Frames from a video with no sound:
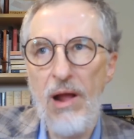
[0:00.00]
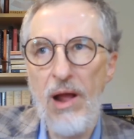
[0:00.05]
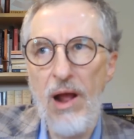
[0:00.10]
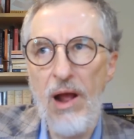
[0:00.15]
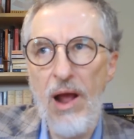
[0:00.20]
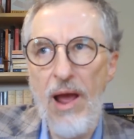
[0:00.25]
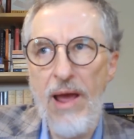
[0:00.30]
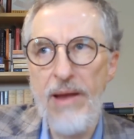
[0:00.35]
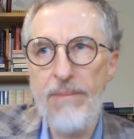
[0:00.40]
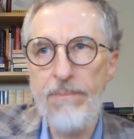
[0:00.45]

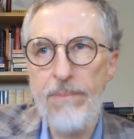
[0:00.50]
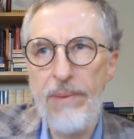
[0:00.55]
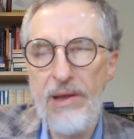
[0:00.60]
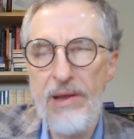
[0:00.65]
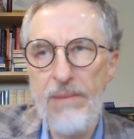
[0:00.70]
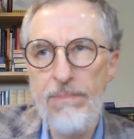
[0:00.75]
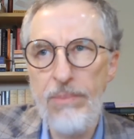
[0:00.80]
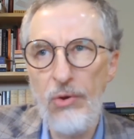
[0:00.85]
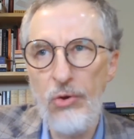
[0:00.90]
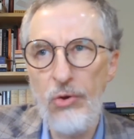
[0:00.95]
and
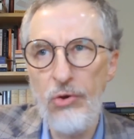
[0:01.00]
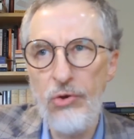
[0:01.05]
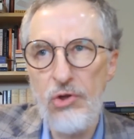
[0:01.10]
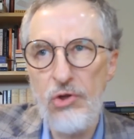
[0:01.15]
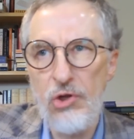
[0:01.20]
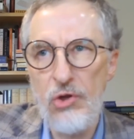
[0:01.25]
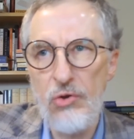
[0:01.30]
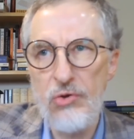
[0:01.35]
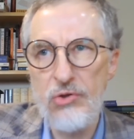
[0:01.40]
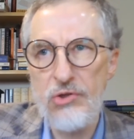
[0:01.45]
people who
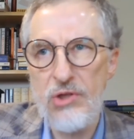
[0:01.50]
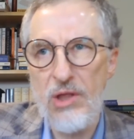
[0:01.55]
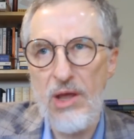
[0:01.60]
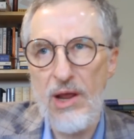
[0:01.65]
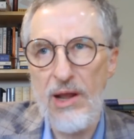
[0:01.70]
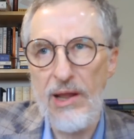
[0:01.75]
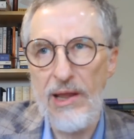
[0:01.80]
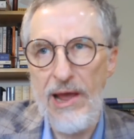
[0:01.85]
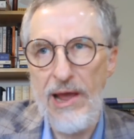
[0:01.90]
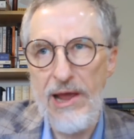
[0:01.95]
used their
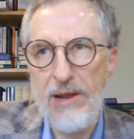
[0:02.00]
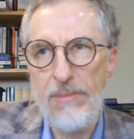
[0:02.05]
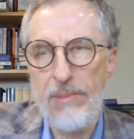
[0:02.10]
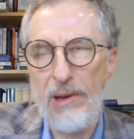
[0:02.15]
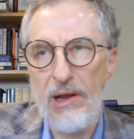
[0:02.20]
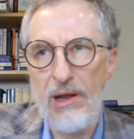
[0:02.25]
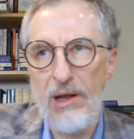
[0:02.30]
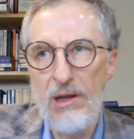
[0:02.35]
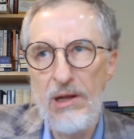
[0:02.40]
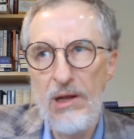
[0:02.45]

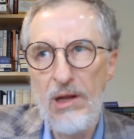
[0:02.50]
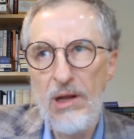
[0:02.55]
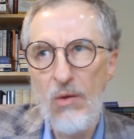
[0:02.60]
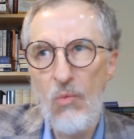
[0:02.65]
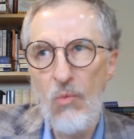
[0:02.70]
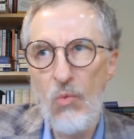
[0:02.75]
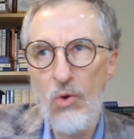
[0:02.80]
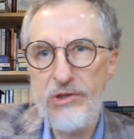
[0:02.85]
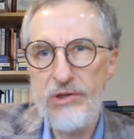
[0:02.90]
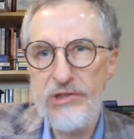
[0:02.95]
labour
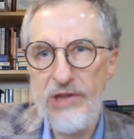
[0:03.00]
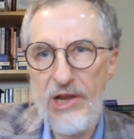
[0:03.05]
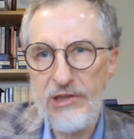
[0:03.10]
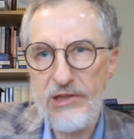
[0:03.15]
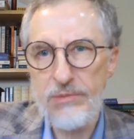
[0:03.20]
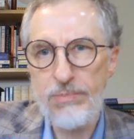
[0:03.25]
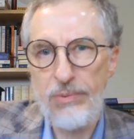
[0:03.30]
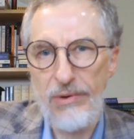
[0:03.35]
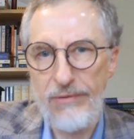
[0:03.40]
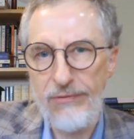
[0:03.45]
were
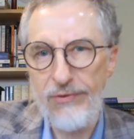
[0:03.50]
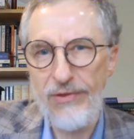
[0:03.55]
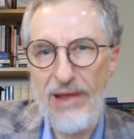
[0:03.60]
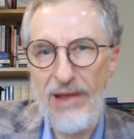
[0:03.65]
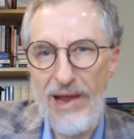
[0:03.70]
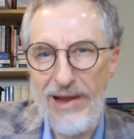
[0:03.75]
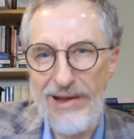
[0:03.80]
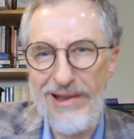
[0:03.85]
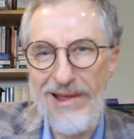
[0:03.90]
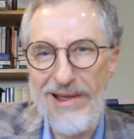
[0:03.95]
desperate for
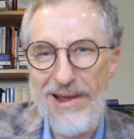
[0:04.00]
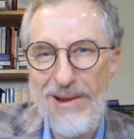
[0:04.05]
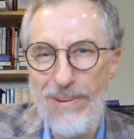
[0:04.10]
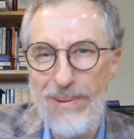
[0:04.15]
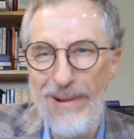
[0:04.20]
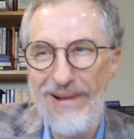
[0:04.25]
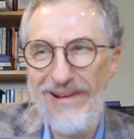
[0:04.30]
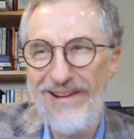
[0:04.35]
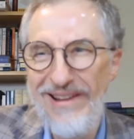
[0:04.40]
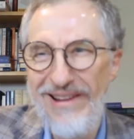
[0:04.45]
that labour.
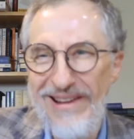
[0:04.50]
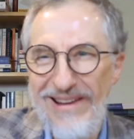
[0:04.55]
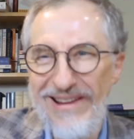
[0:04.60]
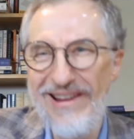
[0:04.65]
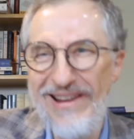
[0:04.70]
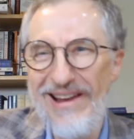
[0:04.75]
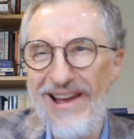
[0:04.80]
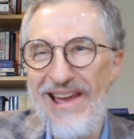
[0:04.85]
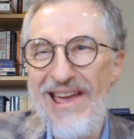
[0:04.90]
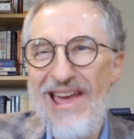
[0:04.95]

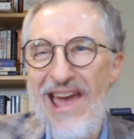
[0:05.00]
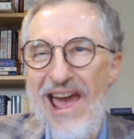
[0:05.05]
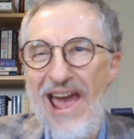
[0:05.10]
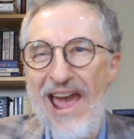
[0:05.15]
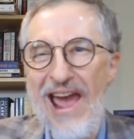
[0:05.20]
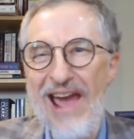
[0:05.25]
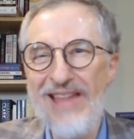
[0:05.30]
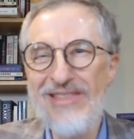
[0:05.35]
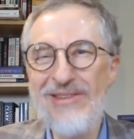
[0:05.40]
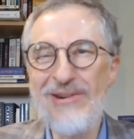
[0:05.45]

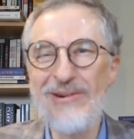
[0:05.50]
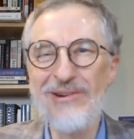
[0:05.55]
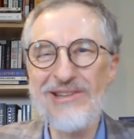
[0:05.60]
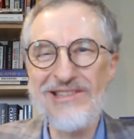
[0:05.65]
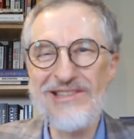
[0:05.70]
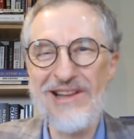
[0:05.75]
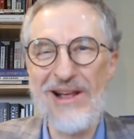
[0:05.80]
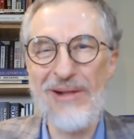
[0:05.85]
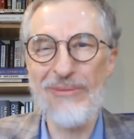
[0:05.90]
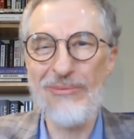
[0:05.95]
And the
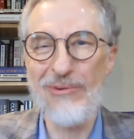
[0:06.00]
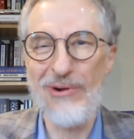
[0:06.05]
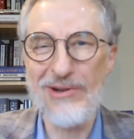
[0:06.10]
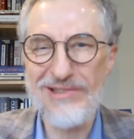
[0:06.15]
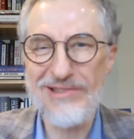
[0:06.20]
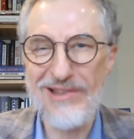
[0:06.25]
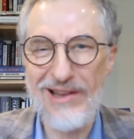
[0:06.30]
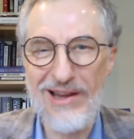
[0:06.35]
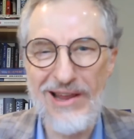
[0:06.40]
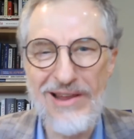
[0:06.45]
result was
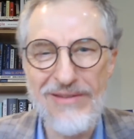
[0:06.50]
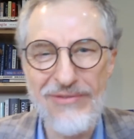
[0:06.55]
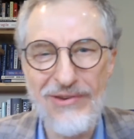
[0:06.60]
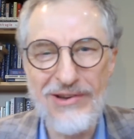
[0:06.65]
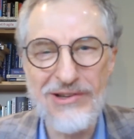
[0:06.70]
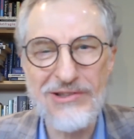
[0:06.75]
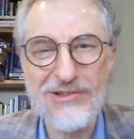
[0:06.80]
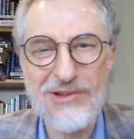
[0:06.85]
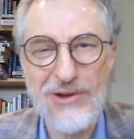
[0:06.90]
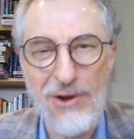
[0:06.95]
that even
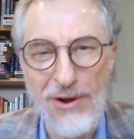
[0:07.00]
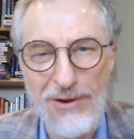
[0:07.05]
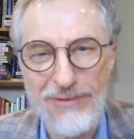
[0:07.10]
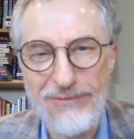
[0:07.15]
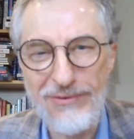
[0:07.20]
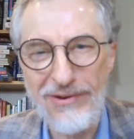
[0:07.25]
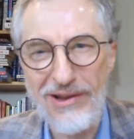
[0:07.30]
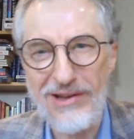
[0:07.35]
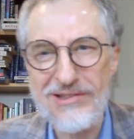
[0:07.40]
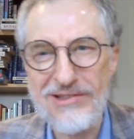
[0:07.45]
as
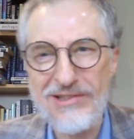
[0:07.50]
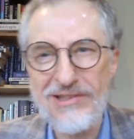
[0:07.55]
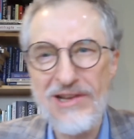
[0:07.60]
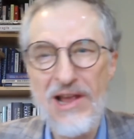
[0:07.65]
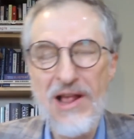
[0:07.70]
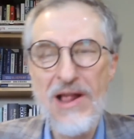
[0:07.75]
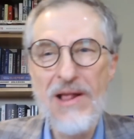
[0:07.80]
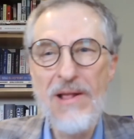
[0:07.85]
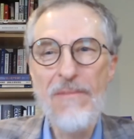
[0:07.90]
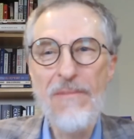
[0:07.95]
convicts,
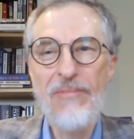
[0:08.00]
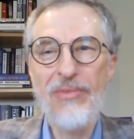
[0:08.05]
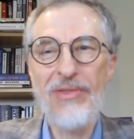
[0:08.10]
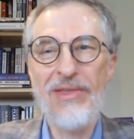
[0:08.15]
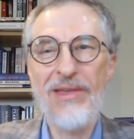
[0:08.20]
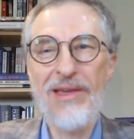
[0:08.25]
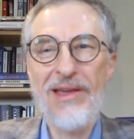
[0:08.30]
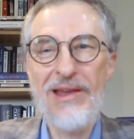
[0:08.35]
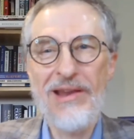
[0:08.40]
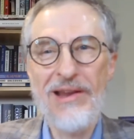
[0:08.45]

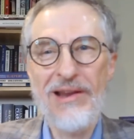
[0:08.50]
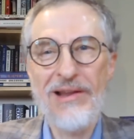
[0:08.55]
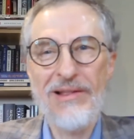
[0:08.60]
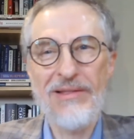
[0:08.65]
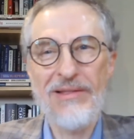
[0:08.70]
the